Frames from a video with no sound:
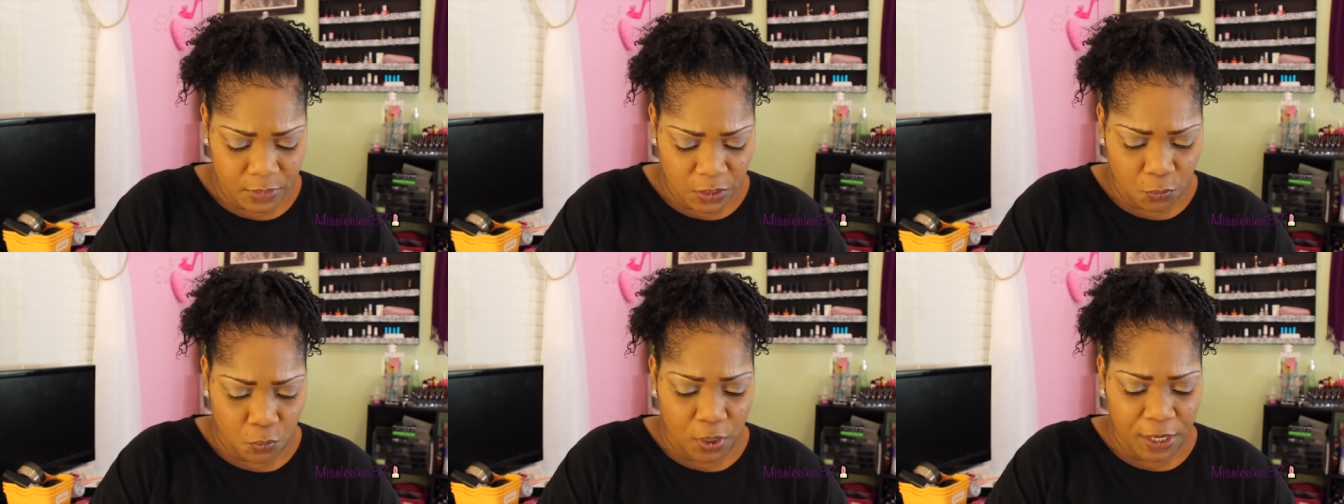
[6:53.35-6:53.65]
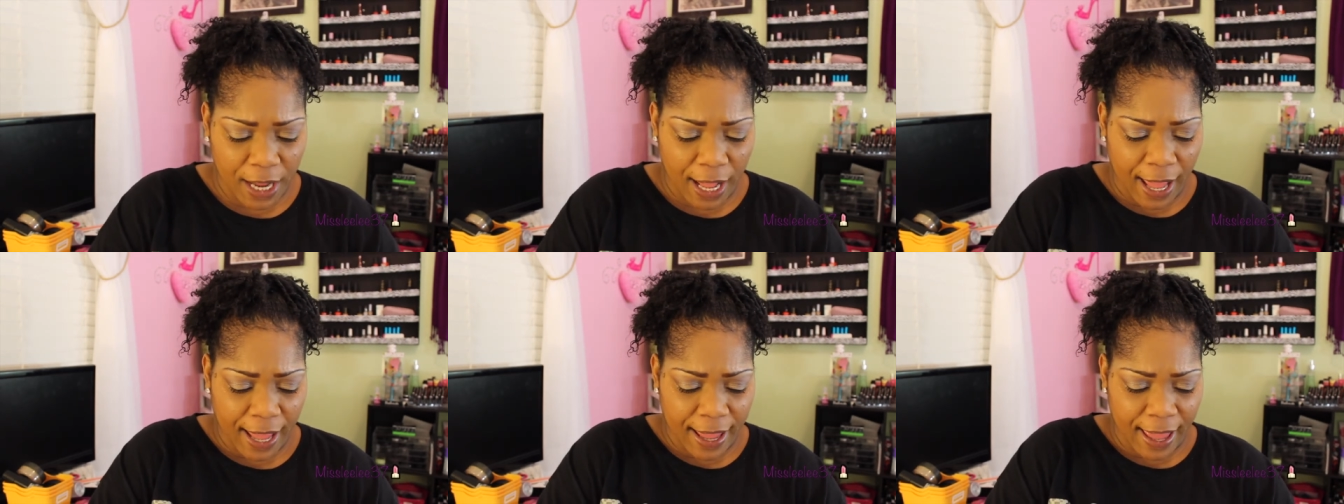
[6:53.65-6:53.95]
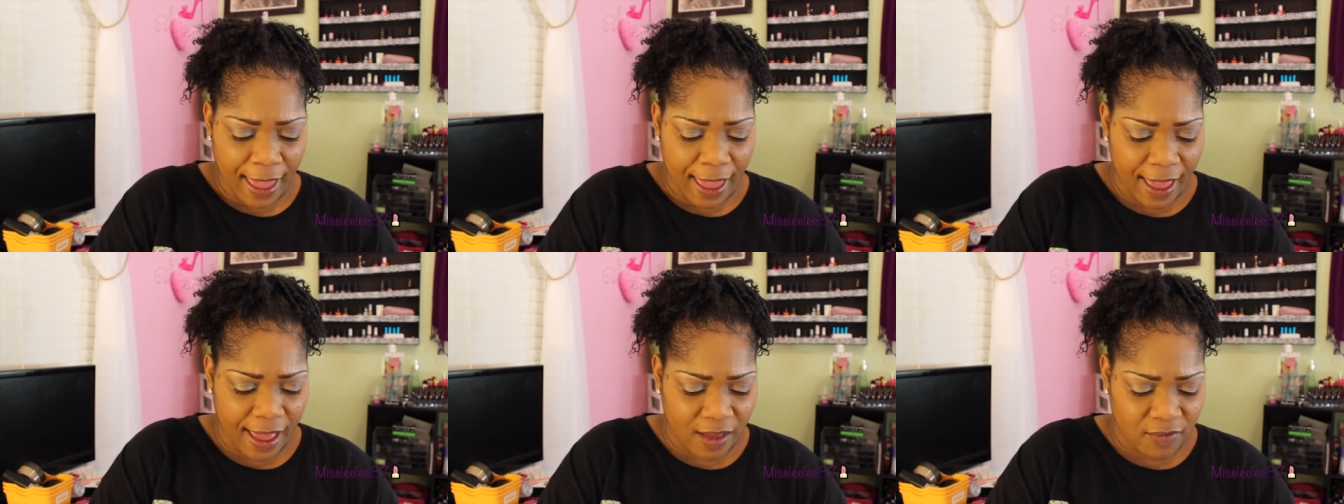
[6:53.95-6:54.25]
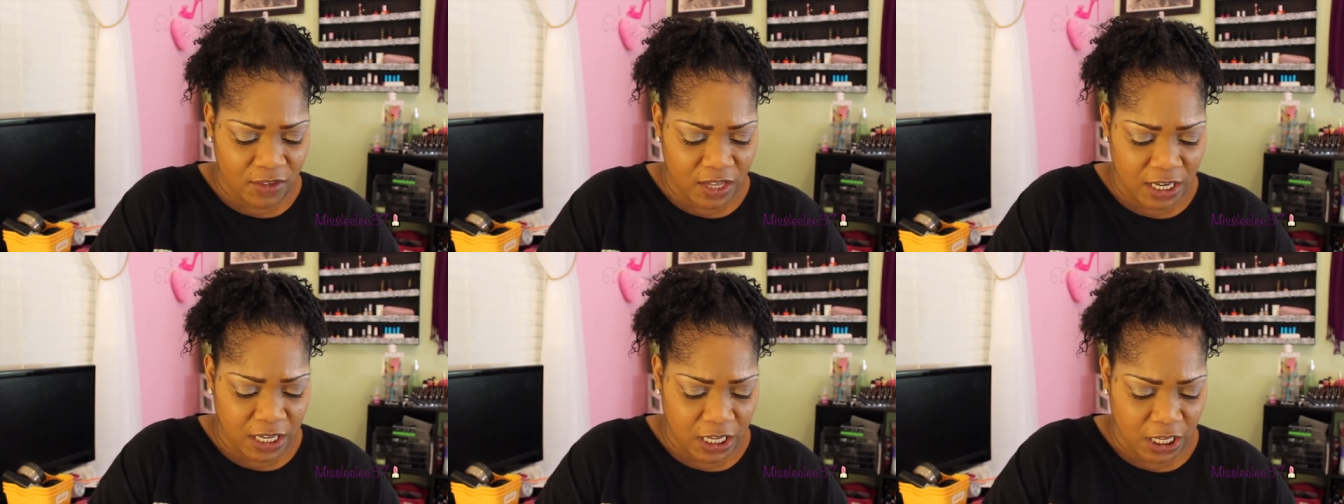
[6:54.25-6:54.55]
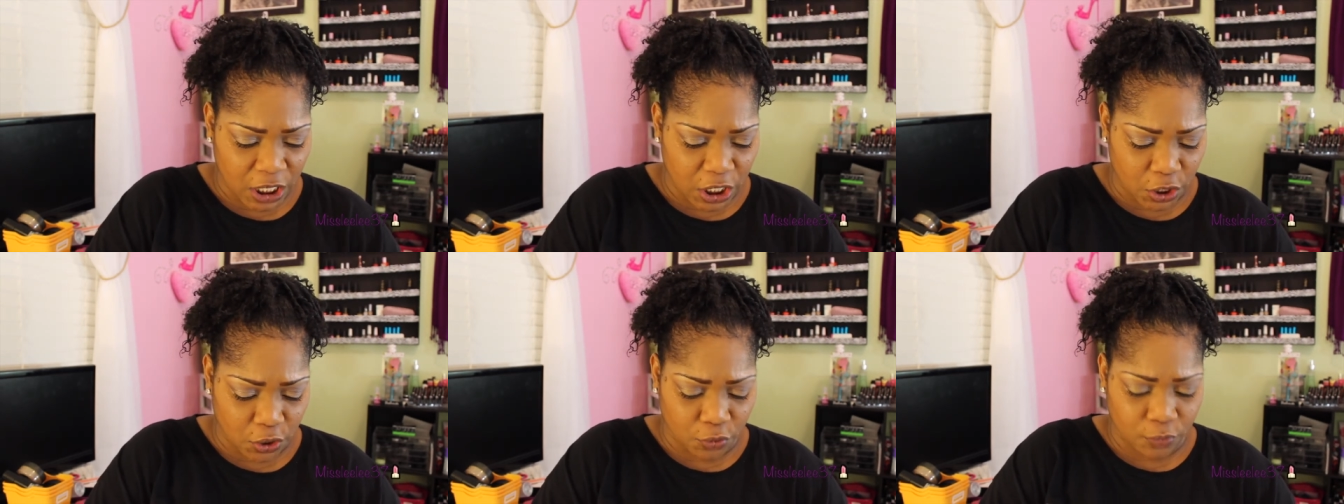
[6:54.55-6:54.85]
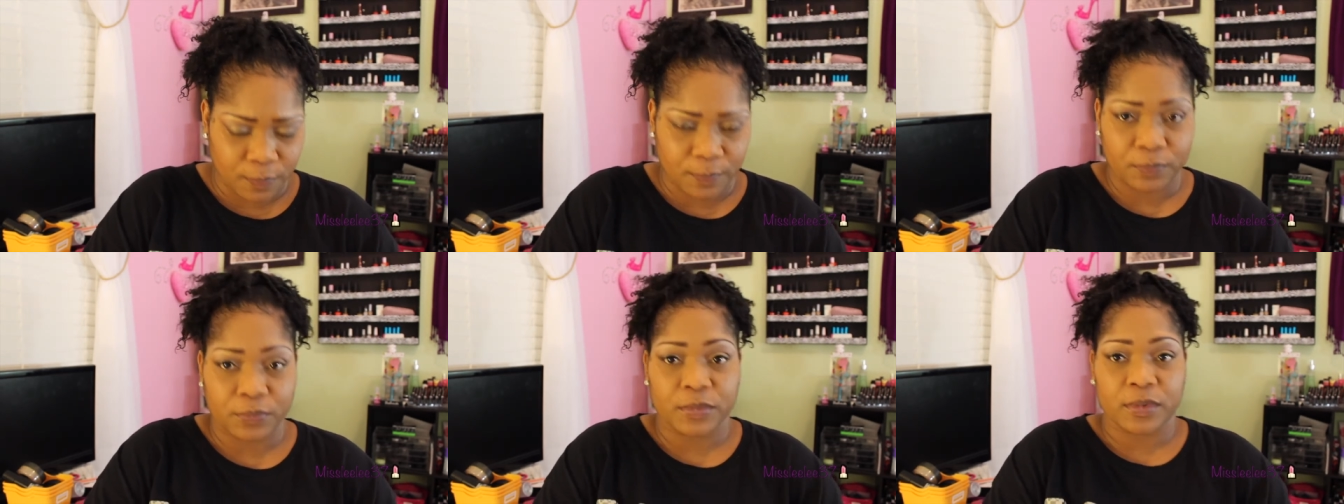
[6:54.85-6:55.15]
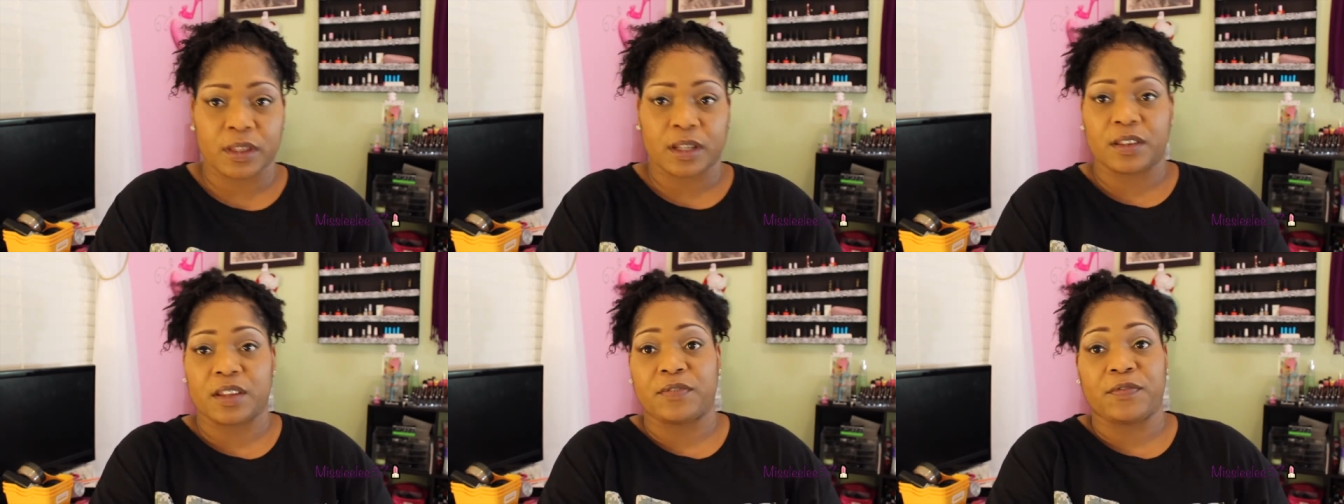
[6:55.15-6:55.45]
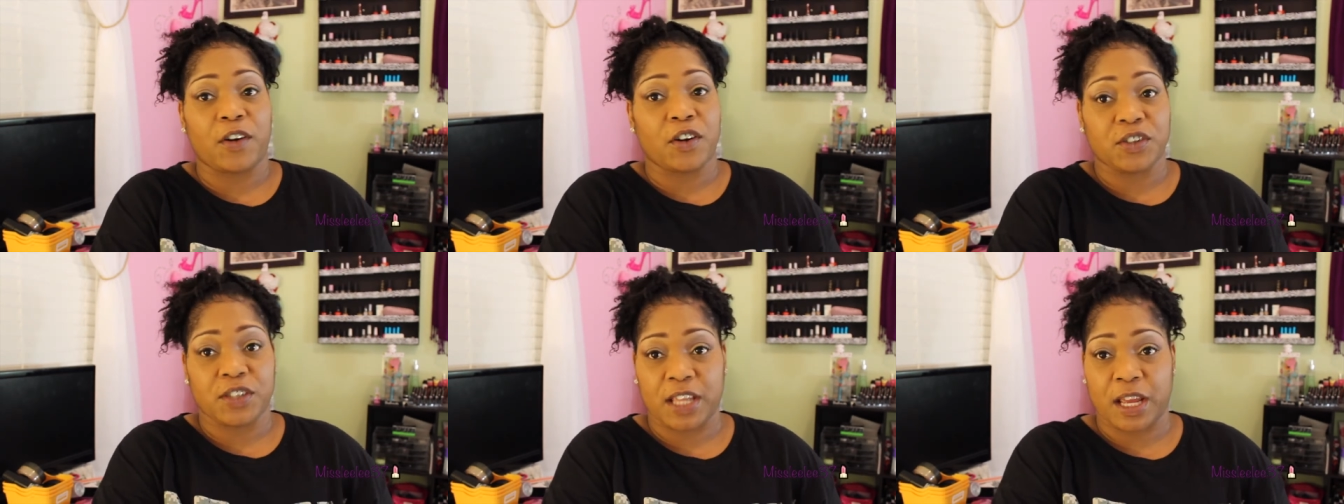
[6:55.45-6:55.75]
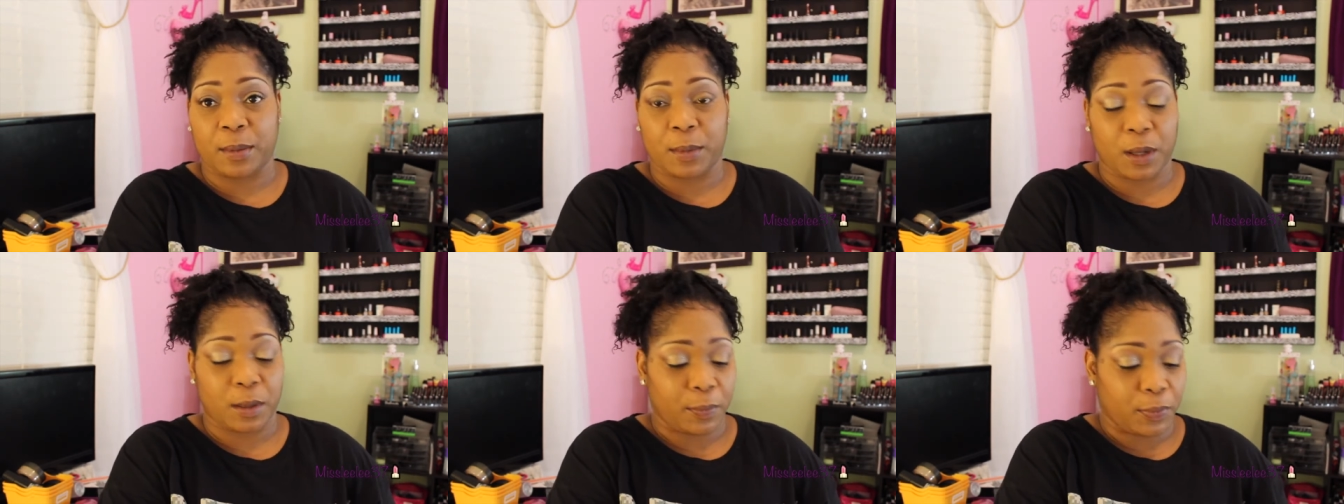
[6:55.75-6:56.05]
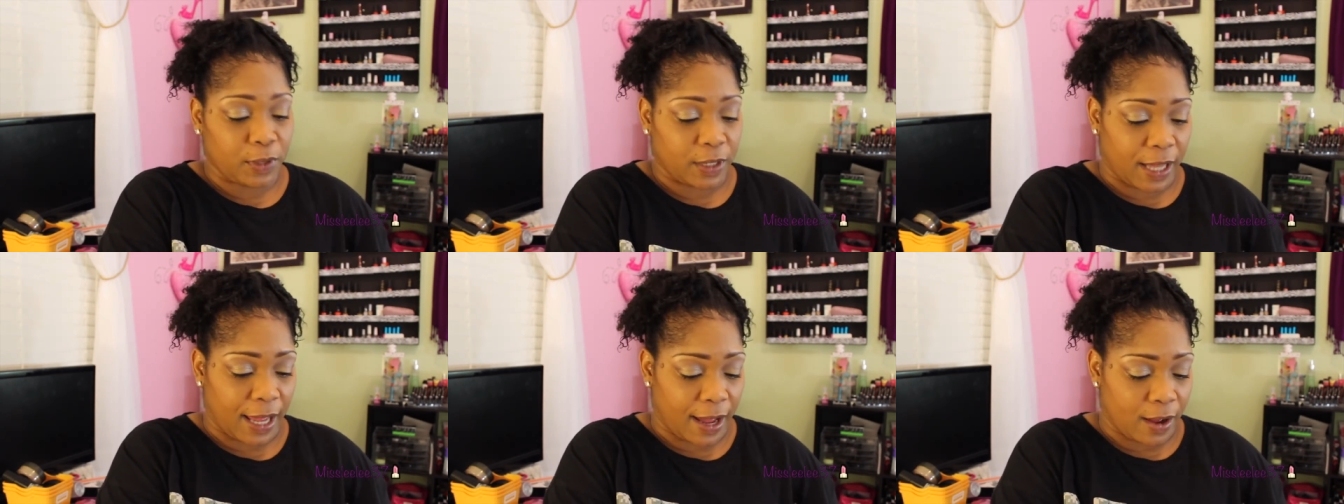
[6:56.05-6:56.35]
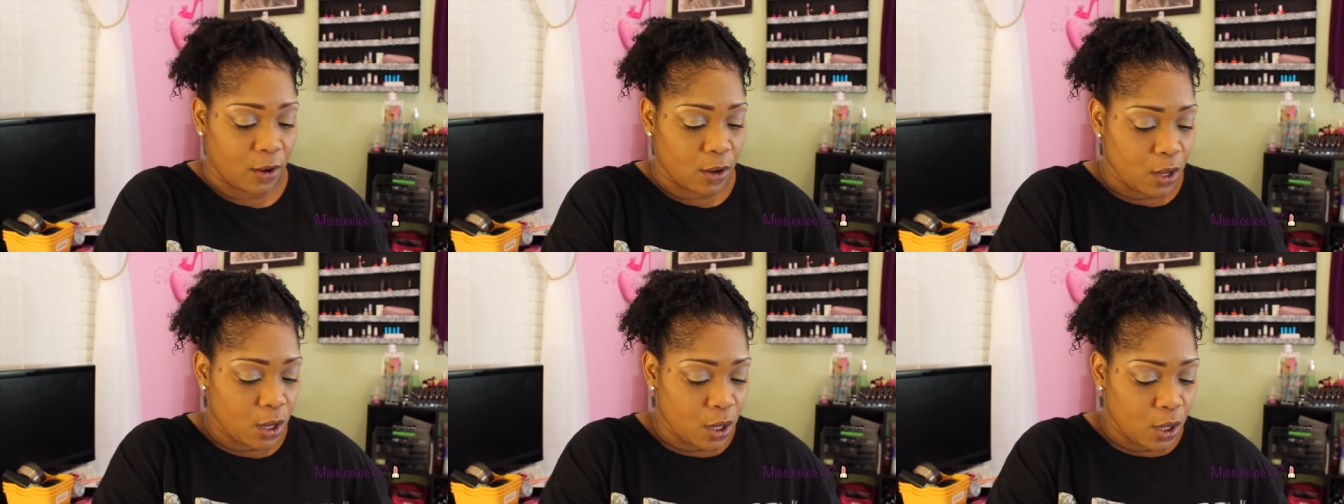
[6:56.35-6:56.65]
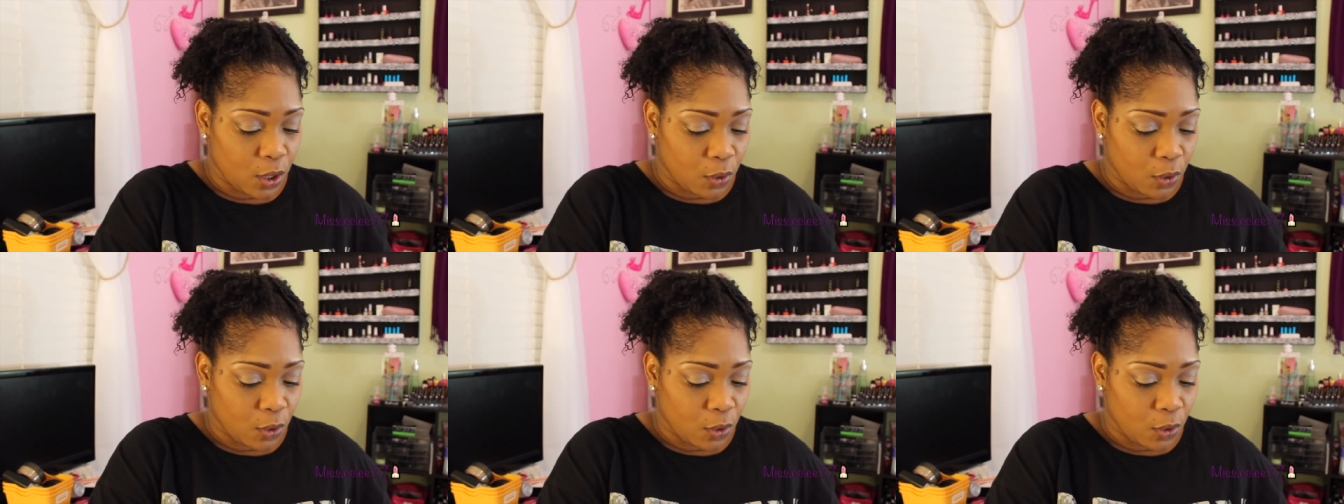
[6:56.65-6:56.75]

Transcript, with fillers: what I have in here, the first thing I'm going to pull out,